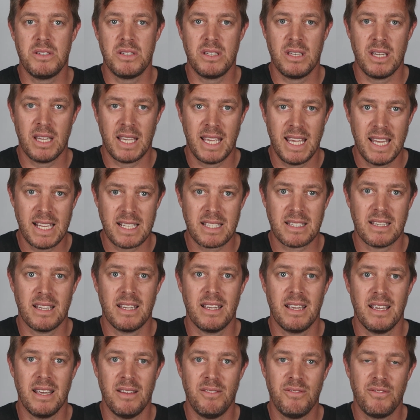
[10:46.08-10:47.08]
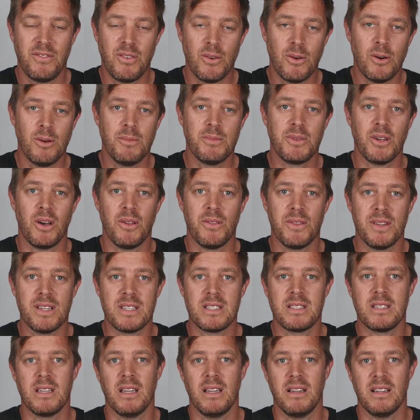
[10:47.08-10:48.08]
to get informed on
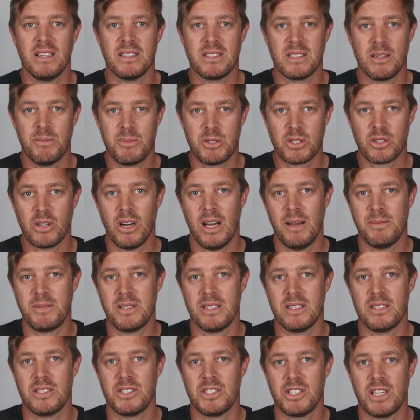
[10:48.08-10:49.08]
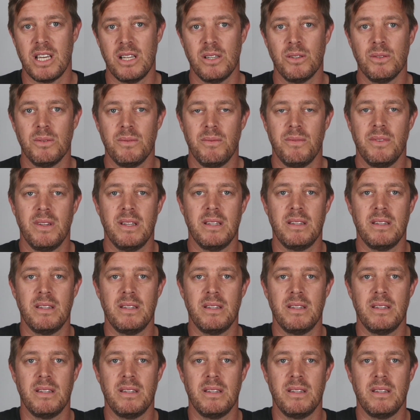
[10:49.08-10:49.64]
this, subscribe to this channel,